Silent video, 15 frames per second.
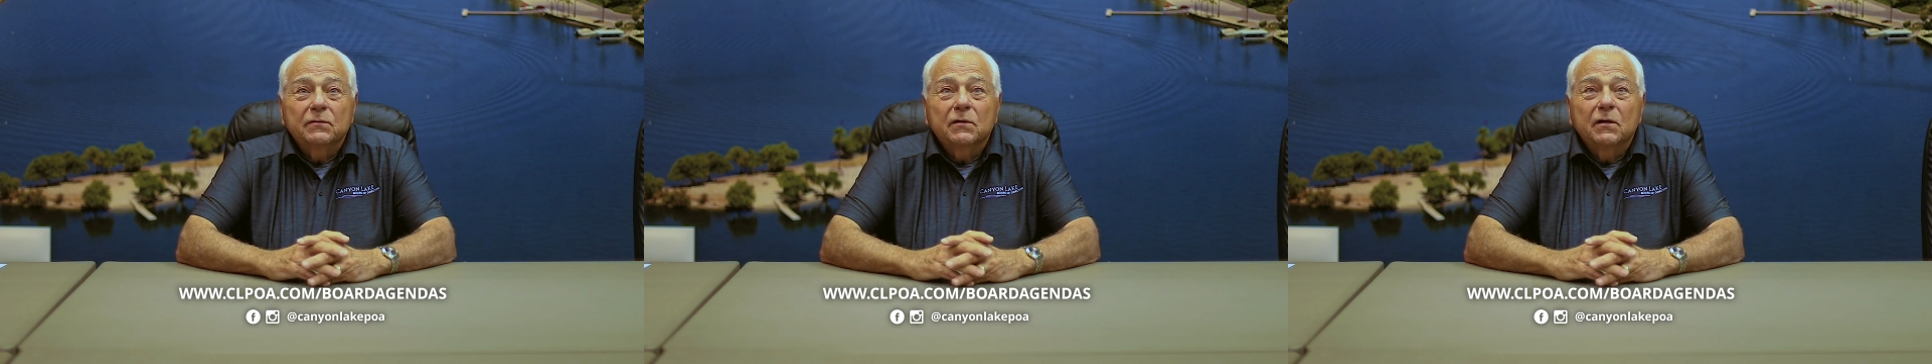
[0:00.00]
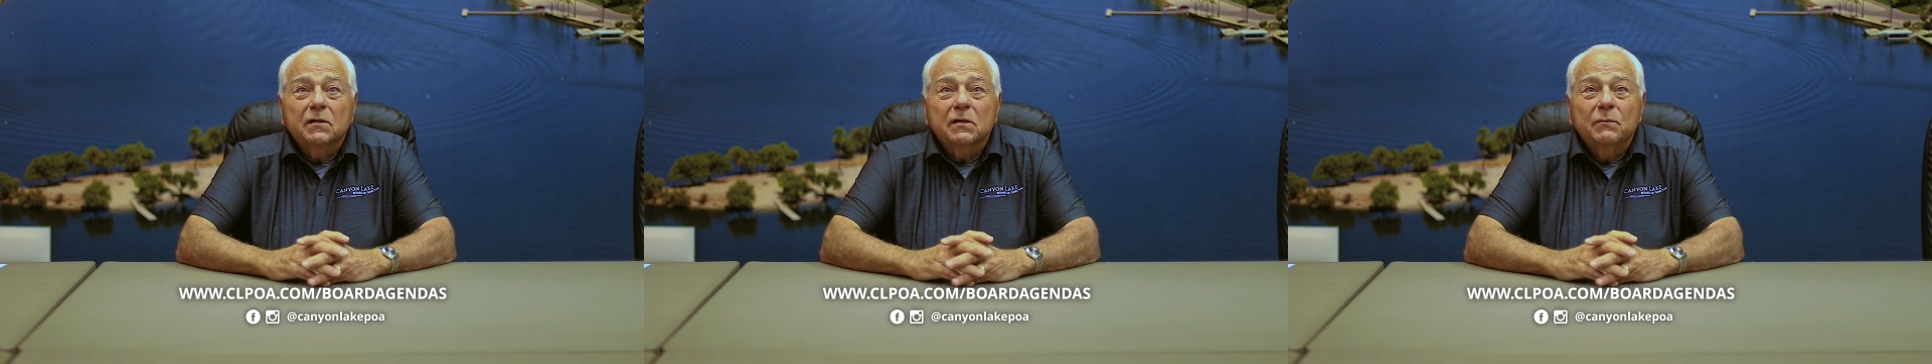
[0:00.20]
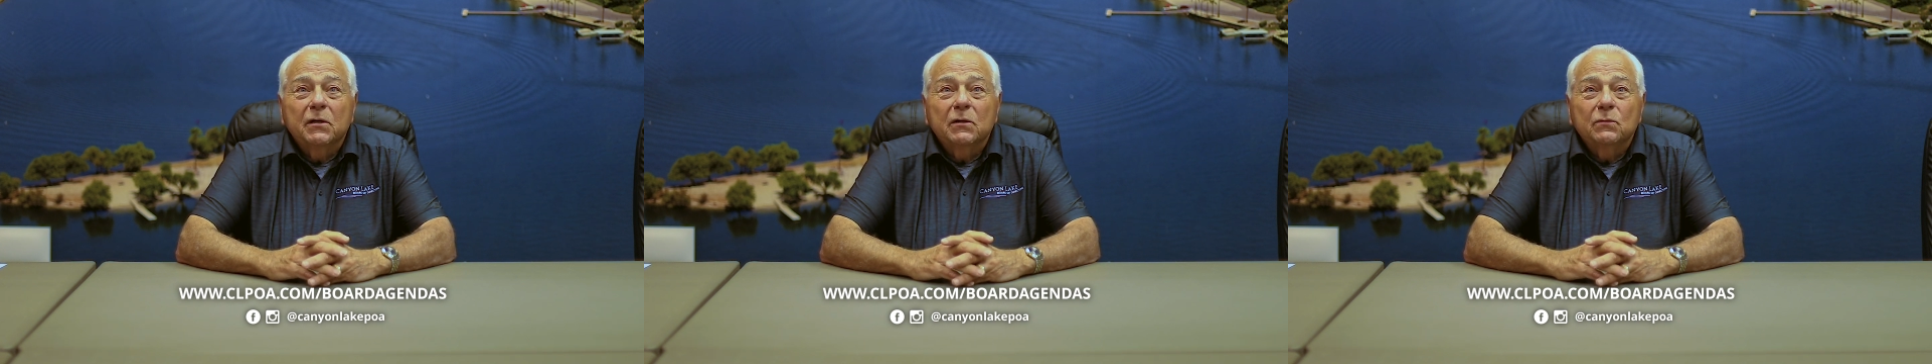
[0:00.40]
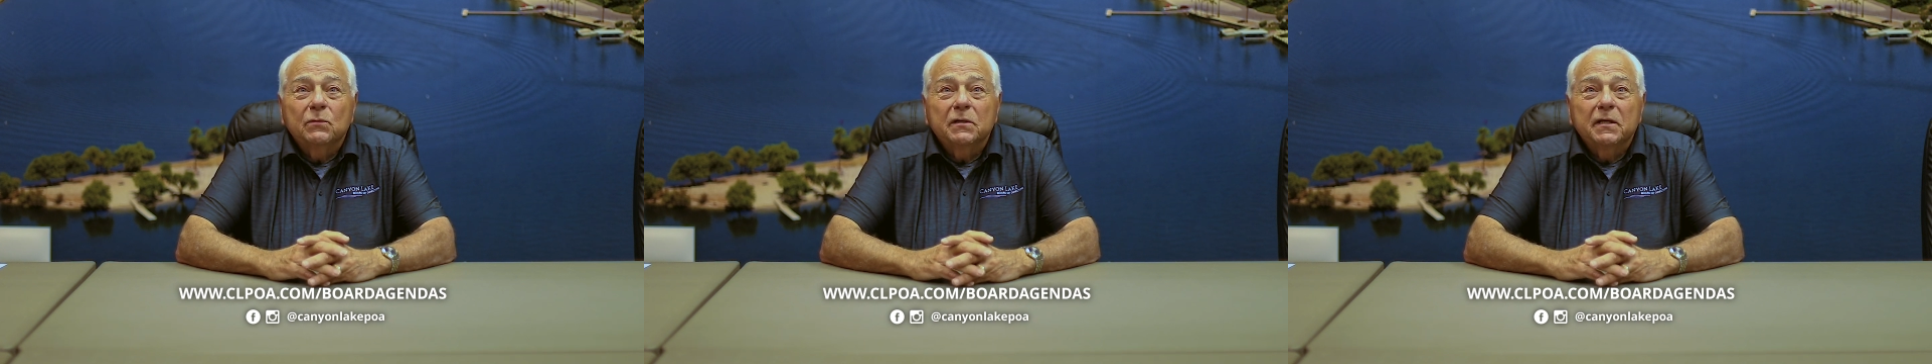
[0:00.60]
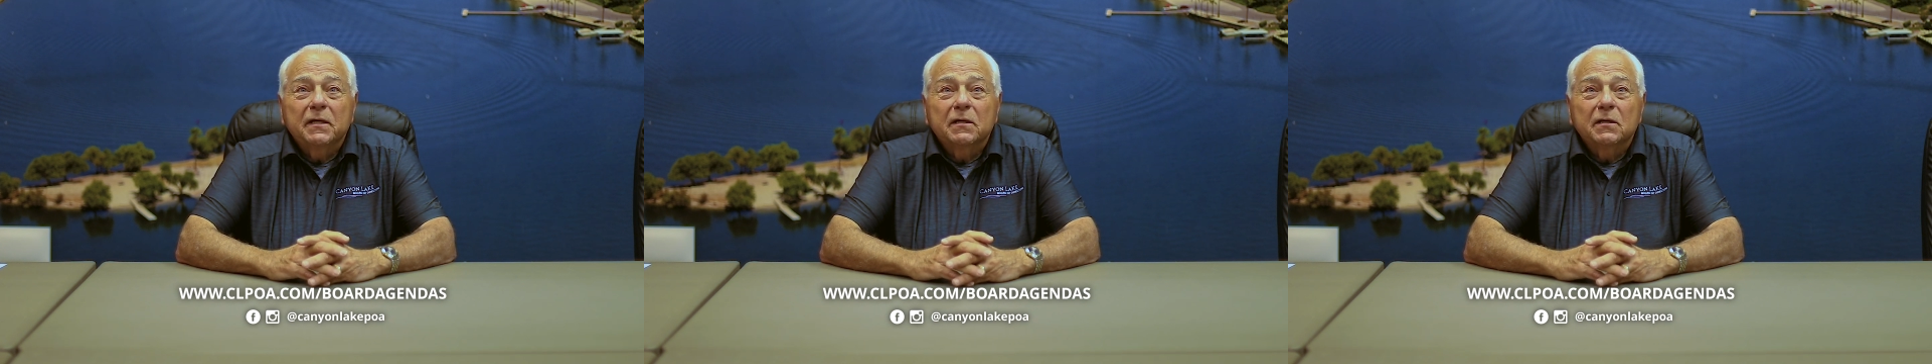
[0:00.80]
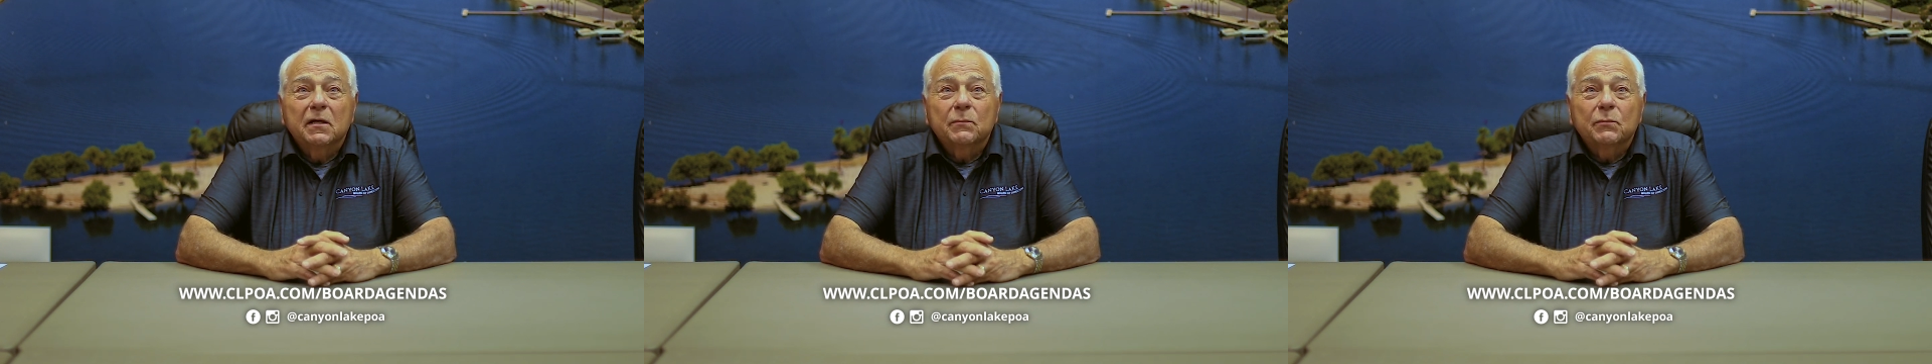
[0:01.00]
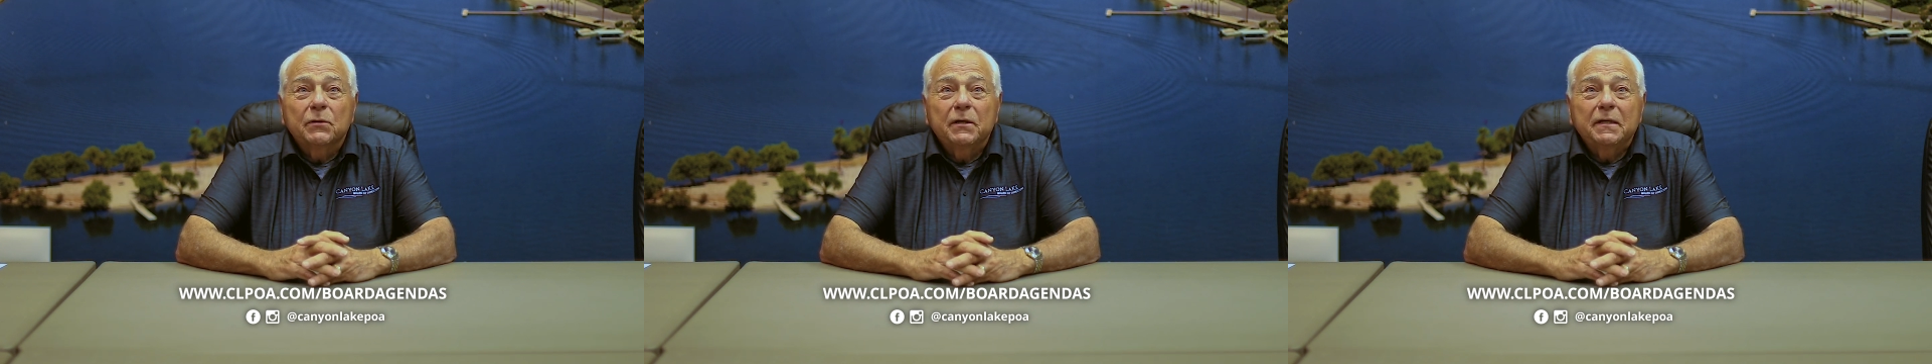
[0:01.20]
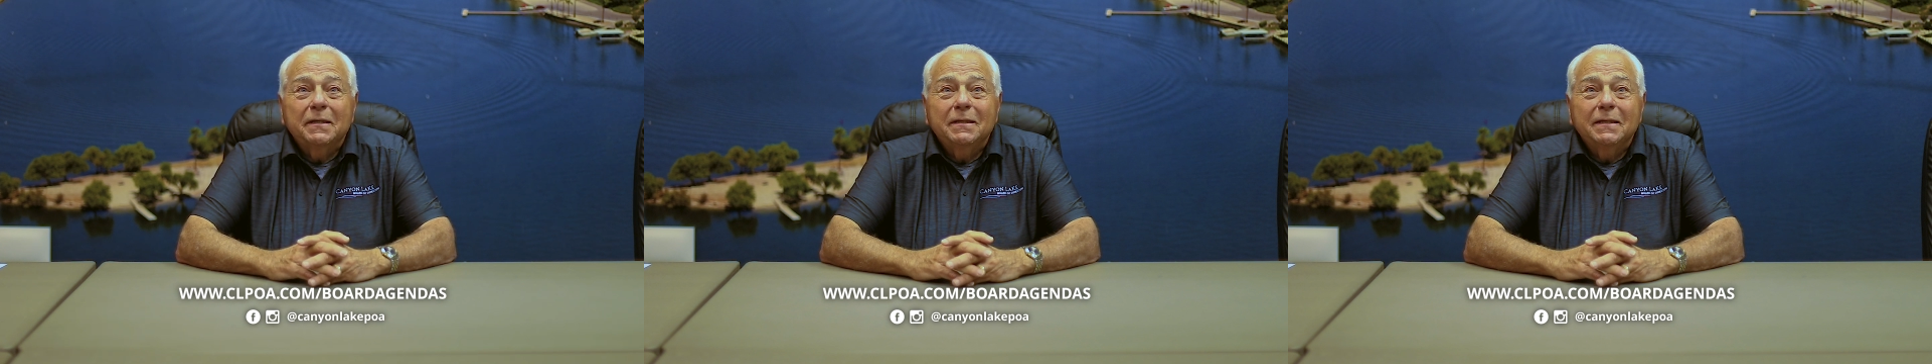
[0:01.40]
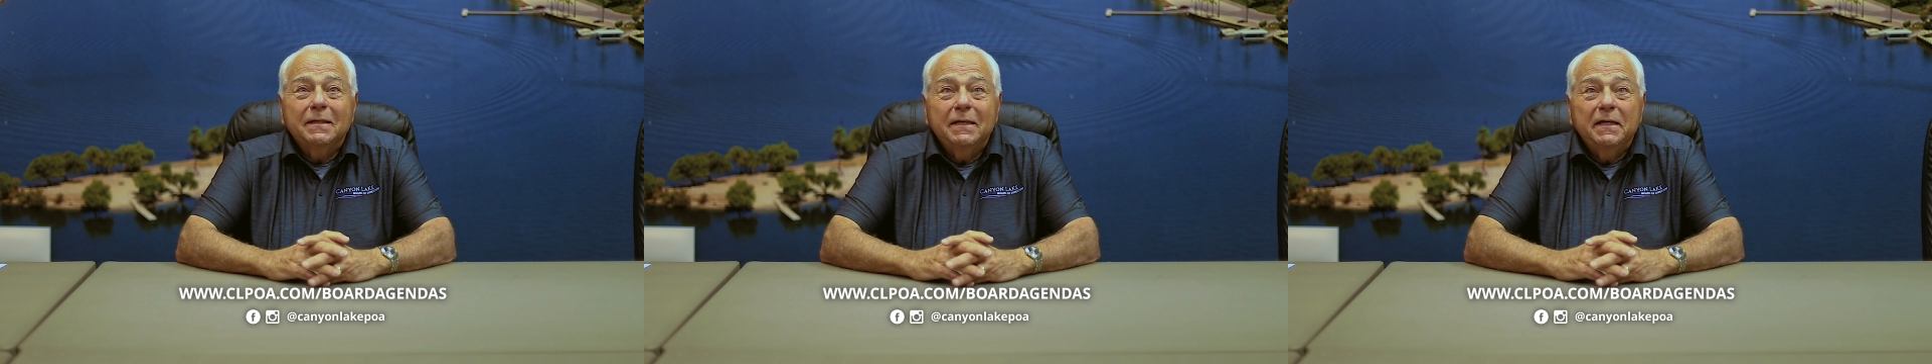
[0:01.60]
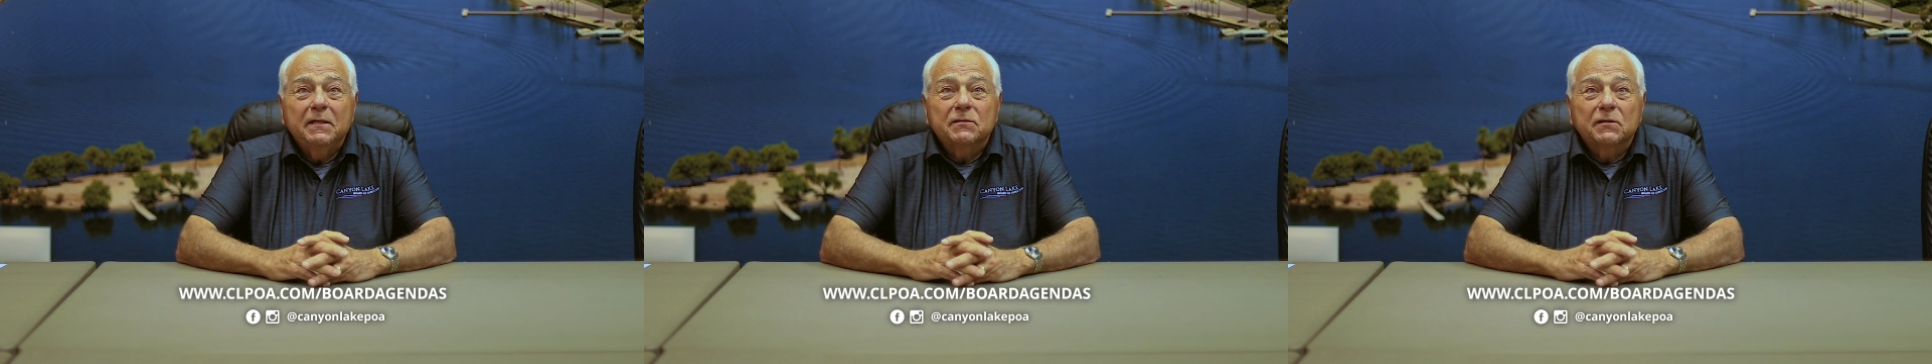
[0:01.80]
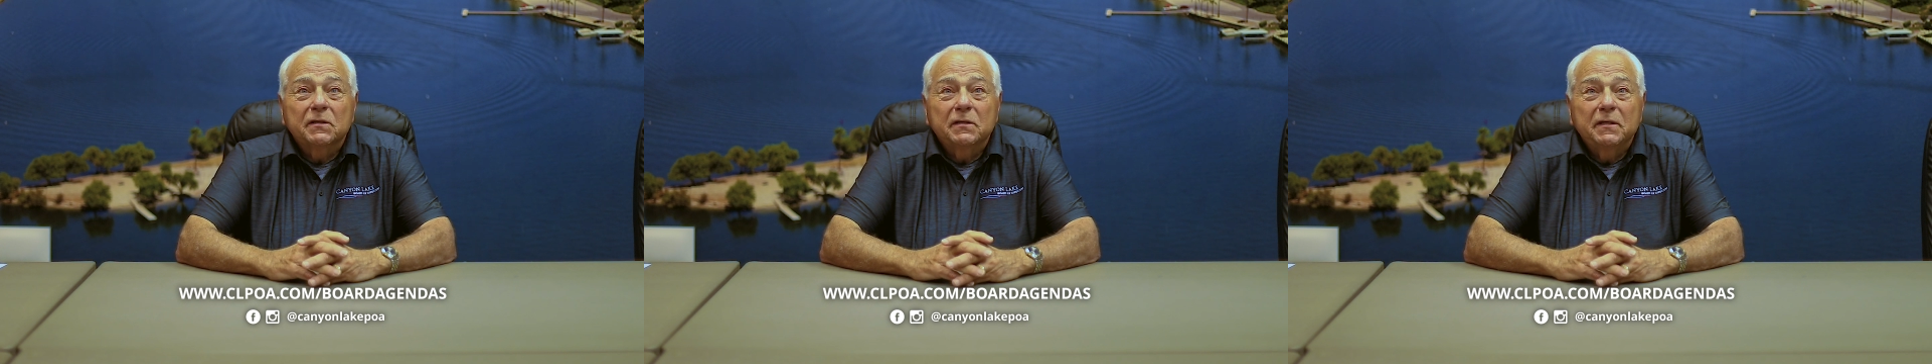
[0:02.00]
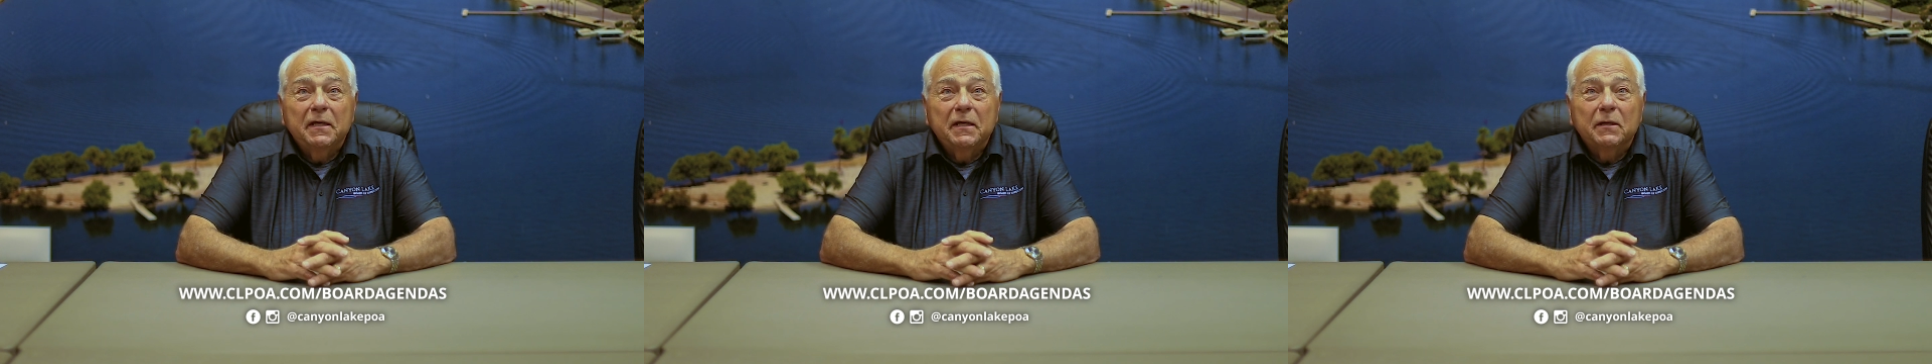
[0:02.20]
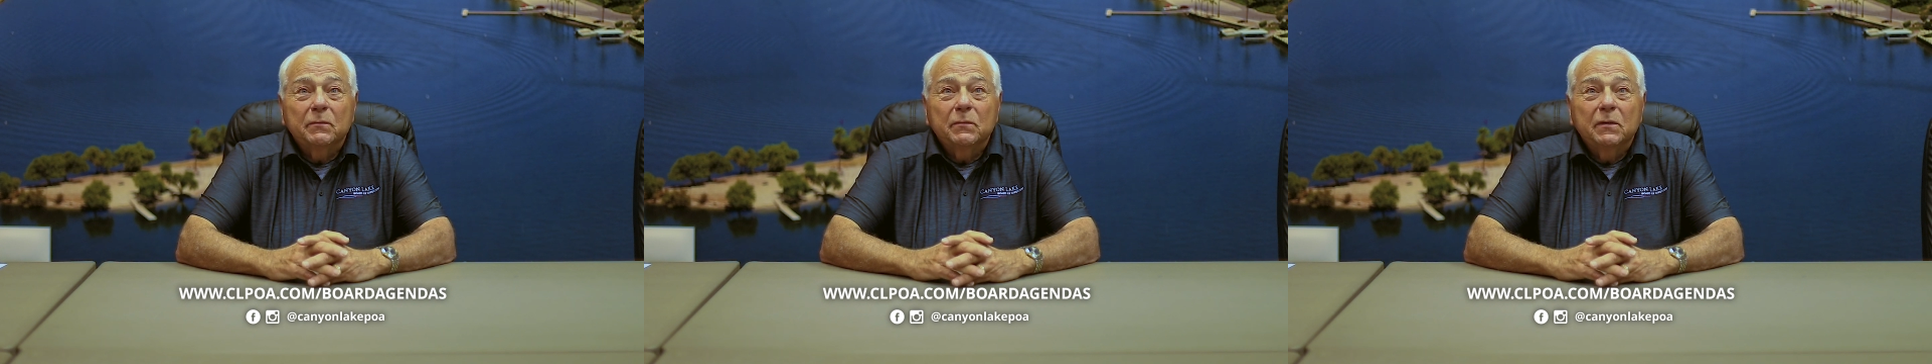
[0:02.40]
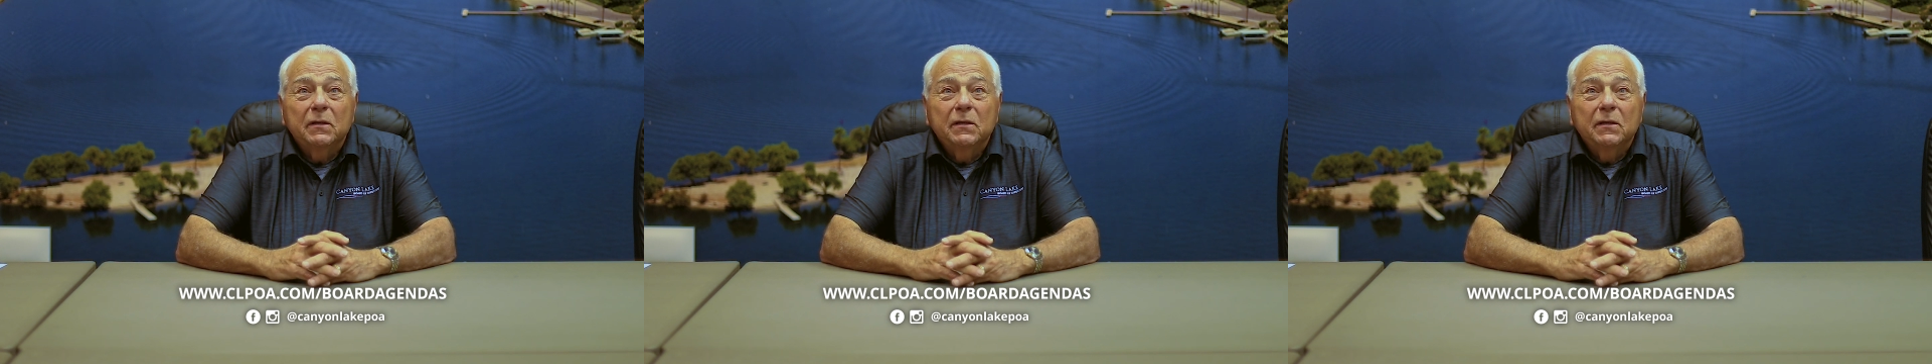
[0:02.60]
talked about when they can operate the gates on the dam.